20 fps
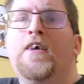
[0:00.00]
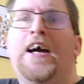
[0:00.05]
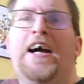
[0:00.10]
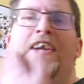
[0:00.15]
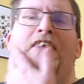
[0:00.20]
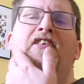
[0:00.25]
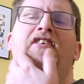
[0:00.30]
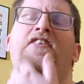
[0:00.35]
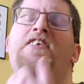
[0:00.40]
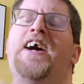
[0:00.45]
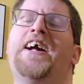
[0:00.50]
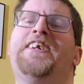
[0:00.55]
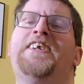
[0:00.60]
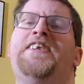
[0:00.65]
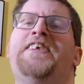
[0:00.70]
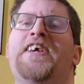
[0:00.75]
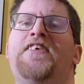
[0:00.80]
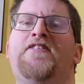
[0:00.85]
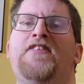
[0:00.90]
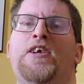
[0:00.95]
This is not
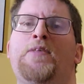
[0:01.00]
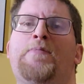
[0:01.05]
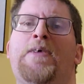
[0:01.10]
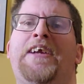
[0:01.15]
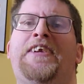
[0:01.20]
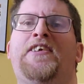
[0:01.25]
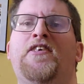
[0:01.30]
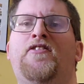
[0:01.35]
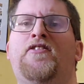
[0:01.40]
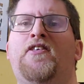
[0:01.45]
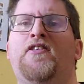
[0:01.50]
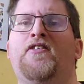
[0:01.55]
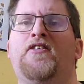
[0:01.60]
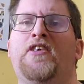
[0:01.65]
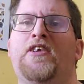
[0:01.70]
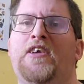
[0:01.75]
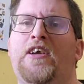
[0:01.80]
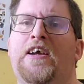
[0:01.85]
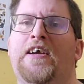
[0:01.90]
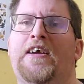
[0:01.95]
to diss eBay, just as
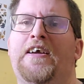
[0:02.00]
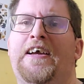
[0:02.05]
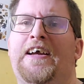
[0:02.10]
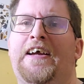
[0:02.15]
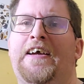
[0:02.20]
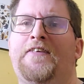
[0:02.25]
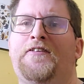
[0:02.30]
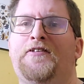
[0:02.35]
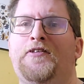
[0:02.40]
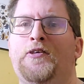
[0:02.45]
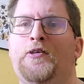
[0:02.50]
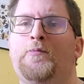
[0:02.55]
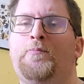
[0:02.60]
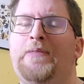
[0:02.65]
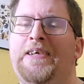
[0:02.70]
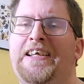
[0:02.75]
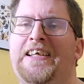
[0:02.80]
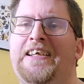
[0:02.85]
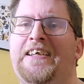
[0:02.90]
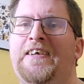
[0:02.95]

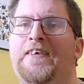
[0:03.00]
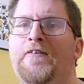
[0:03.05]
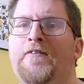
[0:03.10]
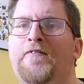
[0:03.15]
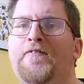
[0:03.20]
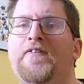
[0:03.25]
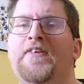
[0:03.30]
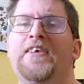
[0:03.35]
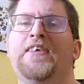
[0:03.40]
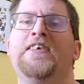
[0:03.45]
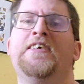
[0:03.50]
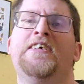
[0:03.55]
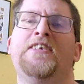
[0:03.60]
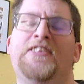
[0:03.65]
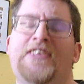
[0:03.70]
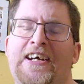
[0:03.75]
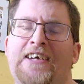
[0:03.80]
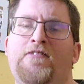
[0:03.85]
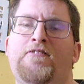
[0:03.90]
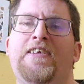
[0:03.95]
to
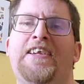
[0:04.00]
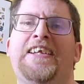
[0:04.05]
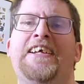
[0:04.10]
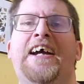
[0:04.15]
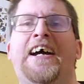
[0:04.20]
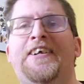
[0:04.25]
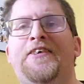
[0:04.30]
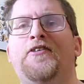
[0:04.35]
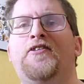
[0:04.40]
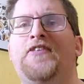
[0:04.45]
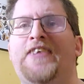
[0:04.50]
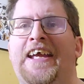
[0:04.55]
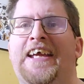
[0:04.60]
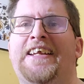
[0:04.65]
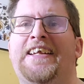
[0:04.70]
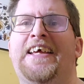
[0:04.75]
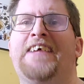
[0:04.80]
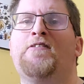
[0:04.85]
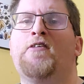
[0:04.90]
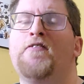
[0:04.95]
really
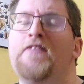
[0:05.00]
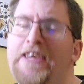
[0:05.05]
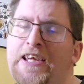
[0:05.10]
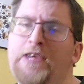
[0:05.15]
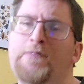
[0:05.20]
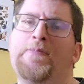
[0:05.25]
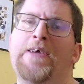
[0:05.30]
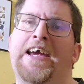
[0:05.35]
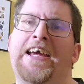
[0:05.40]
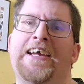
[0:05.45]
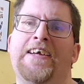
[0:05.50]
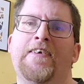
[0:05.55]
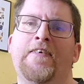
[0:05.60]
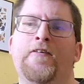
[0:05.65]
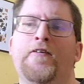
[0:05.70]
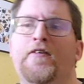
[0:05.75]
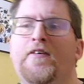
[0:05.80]
understand that with eBay,